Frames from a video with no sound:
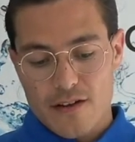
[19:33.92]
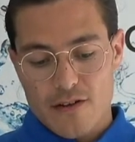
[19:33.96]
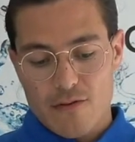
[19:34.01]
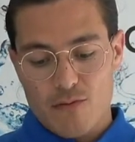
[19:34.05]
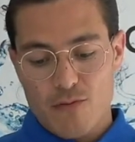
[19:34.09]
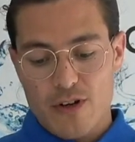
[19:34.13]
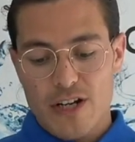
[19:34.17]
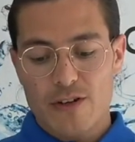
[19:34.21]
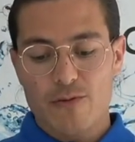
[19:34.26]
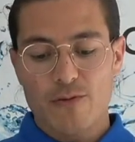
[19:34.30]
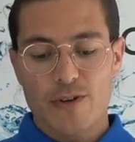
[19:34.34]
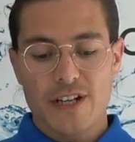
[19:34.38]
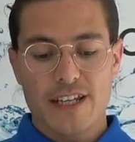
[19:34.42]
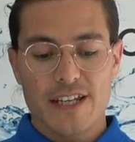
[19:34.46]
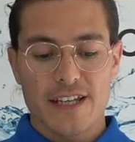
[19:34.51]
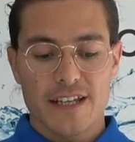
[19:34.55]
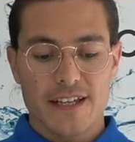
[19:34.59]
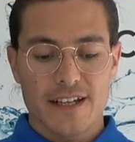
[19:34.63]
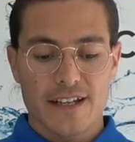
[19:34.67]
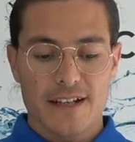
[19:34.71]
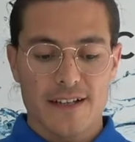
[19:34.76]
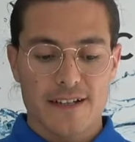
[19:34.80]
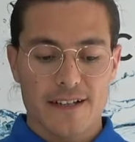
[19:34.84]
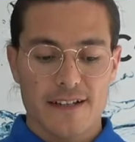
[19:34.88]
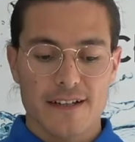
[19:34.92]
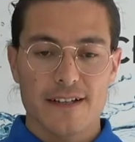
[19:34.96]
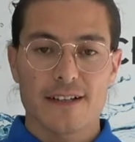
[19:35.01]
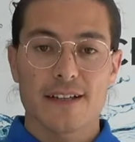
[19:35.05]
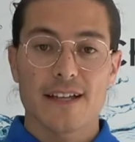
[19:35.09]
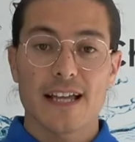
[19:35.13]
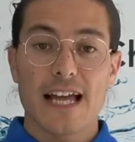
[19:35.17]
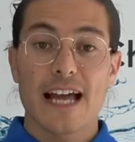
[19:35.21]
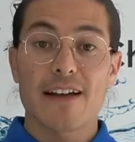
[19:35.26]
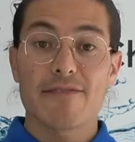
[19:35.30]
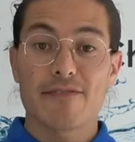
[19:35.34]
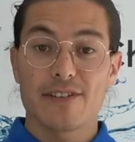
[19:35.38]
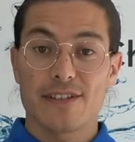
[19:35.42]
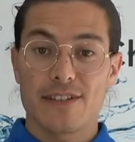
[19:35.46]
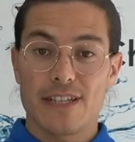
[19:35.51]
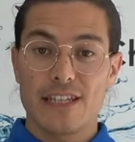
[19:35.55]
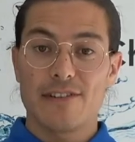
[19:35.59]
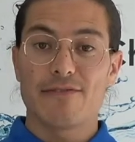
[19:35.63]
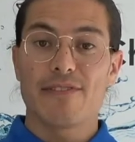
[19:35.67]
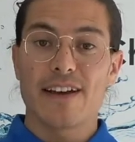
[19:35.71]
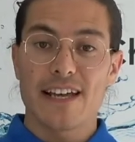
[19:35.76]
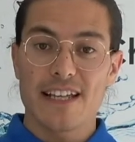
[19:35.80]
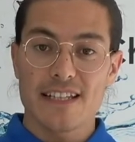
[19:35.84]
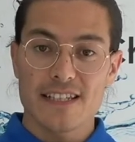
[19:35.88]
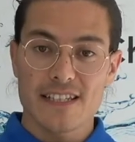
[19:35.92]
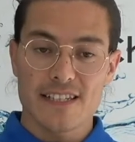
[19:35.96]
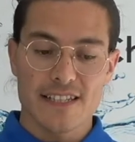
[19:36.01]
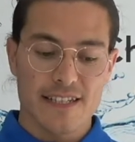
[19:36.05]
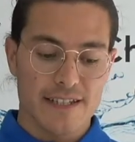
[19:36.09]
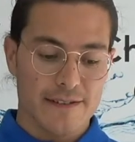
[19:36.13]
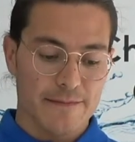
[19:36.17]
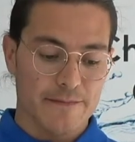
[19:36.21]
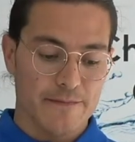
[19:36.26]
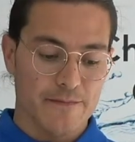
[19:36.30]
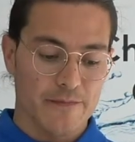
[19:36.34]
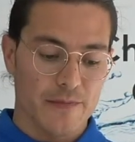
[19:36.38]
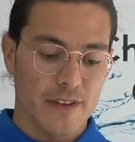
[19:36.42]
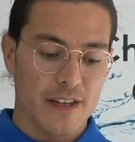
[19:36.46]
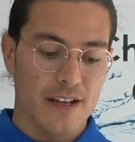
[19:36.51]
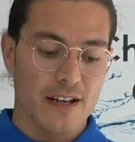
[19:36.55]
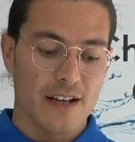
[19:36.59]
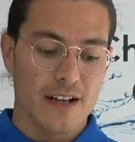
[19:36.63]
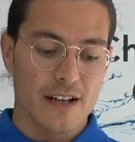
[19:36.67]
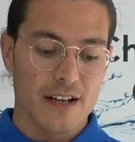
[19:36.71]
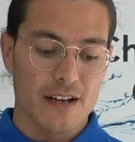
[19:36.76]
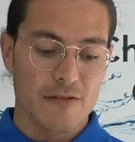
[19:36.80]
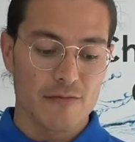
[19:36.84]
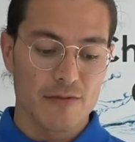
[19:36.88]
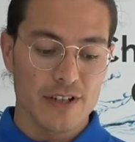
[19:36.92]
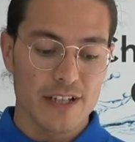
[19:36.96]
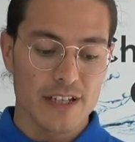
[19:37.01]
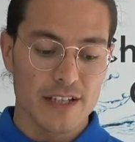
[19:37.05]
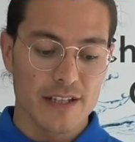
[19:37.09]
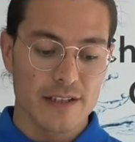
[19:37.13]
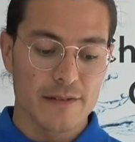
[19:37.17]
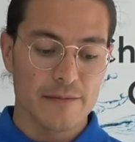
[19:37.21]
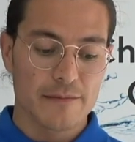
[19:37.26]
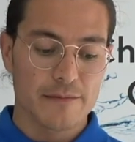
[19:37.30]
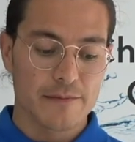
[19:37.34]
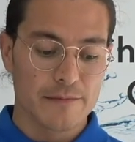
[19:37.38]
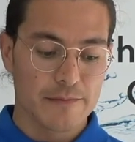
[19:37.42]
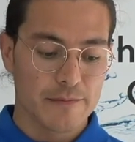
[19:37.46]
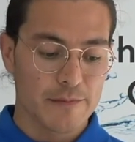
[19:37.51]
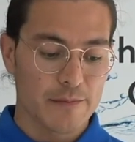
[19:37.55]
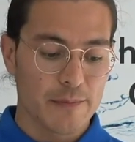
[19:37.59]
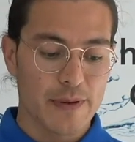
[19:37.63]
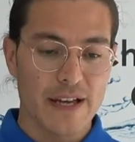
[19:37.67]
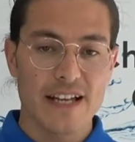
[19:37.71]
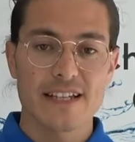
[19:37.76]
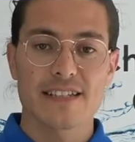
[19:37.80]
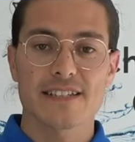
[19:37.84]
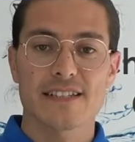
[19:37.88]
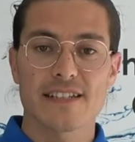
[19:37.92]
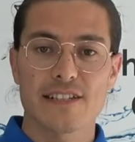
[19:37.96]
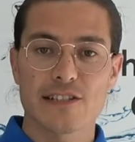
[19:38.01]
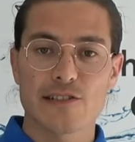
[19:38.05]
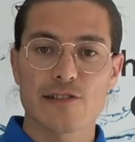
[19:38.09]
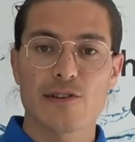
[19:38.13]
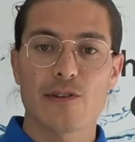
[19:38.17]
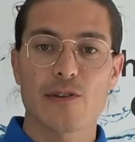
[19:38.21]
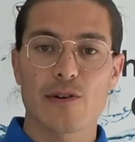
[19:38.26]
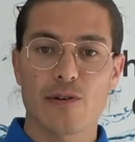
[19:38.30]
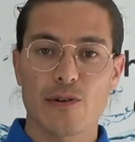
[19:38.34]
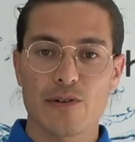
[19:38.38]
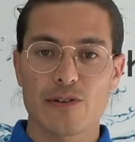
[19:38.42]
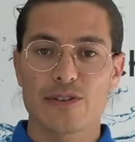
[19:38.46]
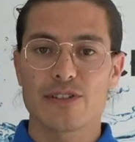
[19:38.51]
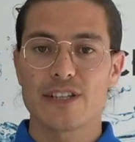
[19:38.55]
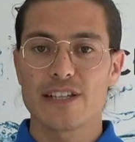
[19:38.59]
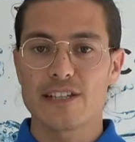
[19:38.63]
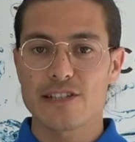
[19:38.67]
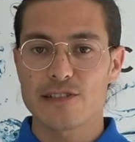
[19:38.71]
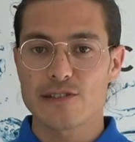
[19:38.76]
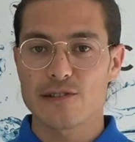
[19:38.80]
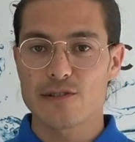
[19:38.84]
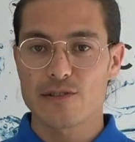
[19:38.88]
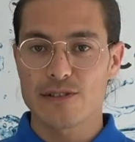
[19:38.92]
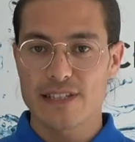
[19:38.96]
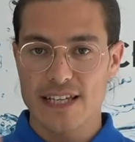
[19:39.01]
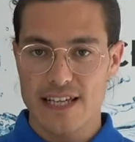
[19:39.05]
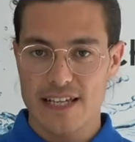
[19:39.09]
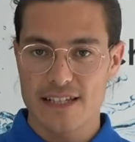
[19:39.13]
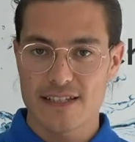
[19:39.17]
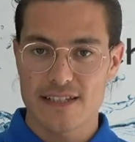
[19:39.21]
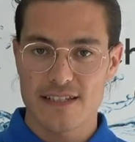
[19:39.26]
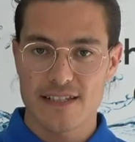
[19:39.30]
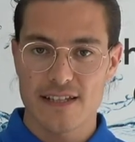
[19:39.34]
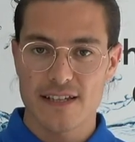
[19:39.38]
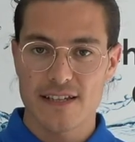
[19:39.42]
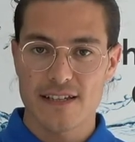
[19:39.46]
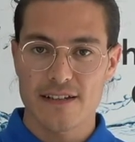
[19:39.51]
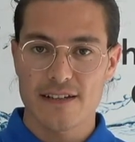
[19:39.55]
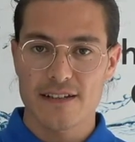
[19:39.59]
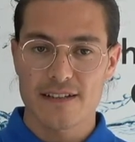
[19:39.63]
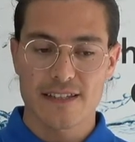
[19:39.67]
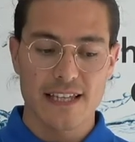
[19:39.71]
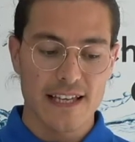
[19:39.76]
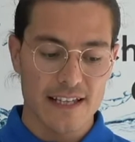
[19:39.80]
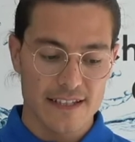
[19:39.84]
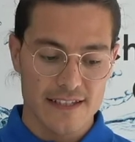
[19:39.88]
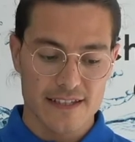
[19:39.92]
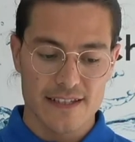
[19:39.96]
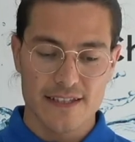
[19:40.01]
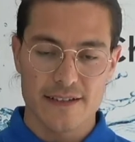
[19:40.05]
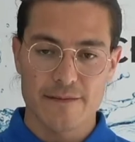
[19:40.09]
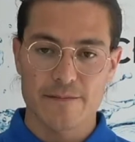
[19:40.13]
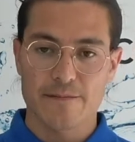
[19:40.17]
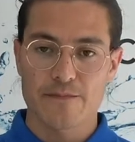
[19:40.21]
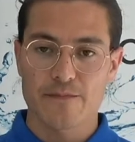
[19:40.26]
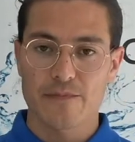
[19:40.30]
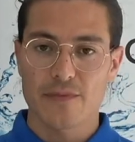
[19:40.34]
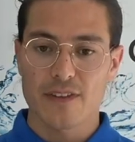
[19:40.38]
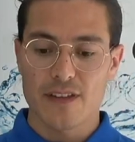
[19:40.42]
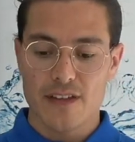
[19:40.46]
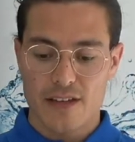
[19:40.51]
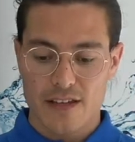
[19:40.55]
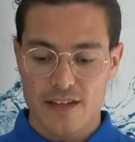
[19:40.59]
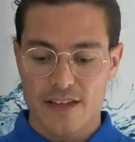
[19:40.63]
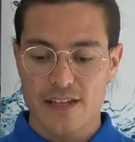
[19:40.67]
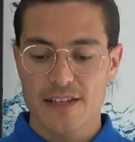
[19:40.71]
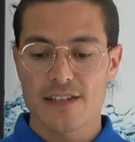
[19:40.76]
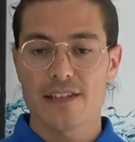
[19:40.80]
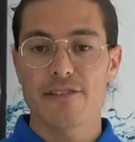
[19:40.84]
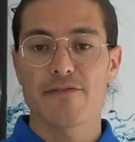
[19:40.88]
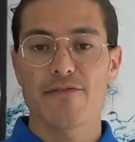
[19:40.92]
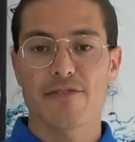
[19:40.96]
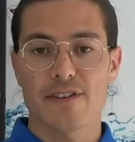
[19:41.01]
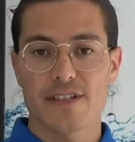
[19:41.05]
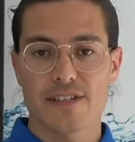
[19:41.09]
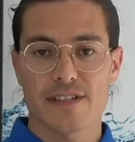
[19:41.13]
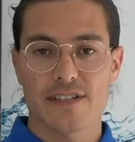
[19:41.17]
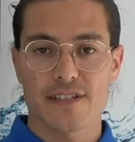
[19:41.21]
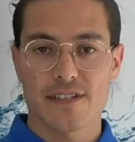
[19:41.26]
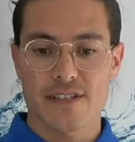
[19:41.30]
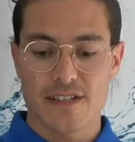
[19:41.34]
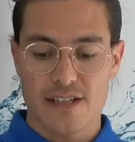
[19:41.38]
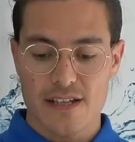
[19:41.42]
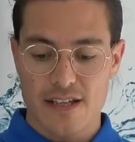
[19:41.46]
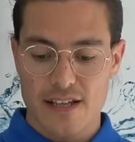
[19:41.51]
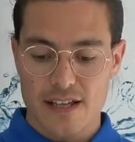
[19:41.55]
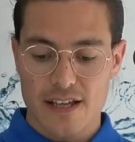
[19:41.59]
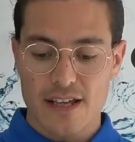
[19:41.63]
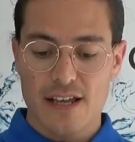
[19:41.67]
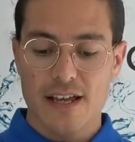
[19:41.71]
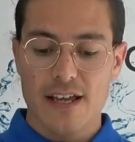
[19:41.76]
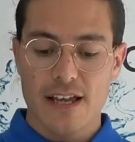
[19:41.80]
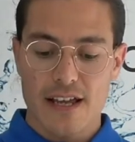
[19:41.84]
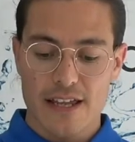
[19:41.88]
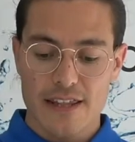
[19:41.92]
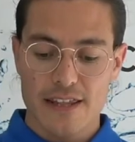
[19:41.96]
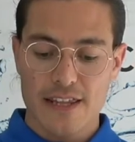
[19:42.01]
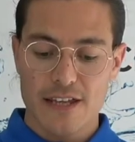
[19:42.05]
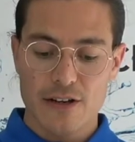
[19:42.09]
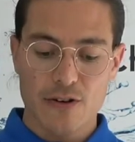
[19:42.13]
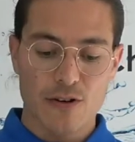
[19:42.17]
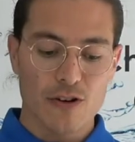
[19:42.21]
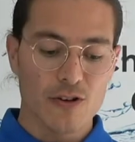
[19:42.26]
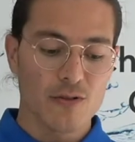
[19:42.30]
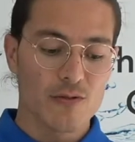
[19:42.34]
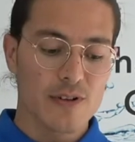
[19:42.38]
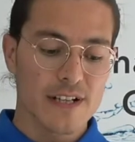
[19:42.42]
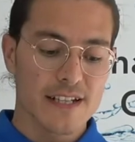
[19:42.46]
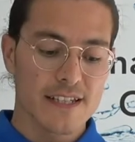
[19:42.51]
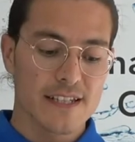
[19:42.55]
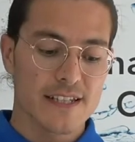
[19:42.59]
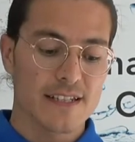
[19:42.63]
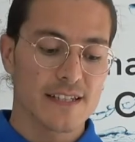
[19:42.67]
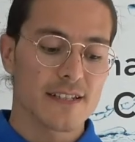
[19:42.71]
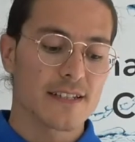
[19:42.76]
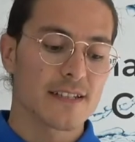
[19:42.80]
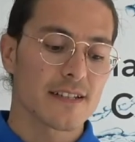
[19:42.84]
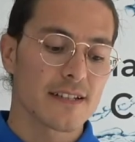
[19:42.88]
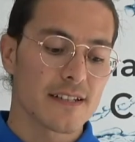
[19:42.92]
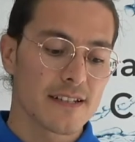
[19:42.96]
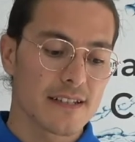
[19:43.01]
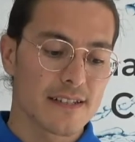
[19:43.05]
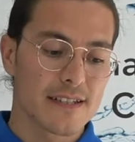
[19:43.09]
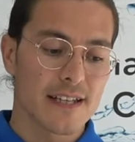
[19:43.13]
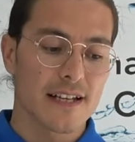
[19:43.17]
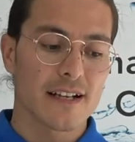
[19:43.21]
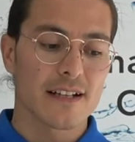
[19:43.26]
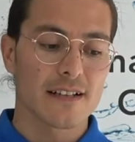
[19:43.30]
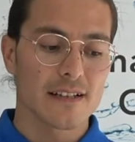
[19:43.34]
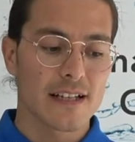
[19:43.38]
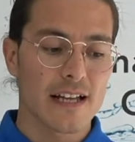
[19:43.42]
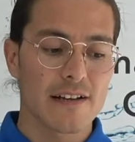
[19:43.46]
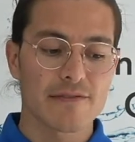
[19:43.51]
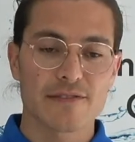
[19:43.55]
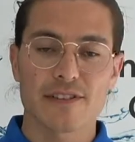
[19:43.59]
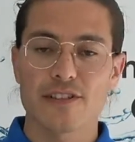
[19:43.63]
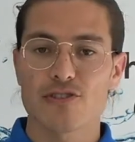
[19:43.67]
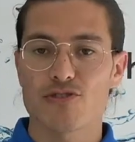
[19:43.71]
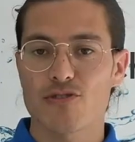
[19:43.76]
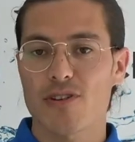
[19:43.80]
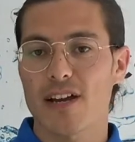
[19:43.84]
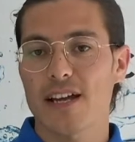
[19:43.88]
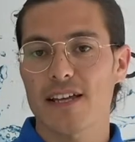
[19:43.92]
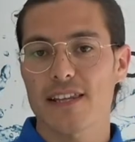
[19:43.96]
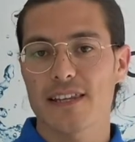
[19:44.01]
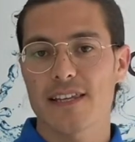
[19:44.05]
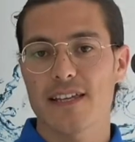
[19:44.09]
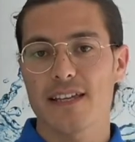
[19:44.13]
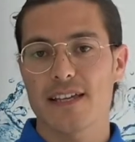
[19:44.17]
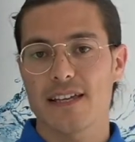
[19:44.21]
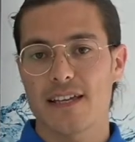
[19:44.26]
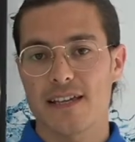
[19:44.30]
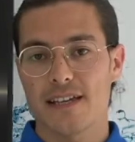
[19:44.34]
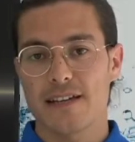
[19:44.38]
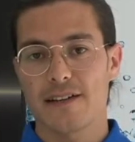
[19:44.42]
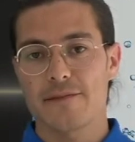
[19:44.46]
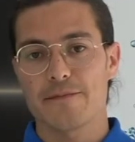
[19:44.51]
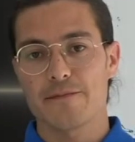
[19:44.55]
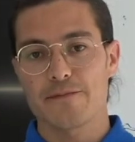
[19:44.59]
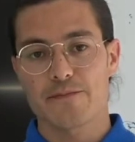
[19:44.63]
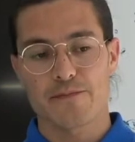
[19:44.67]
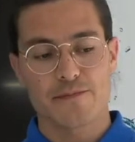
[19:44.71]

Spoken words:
when we have events, we pass this to the audience to taste the difference, and they always tell after trying the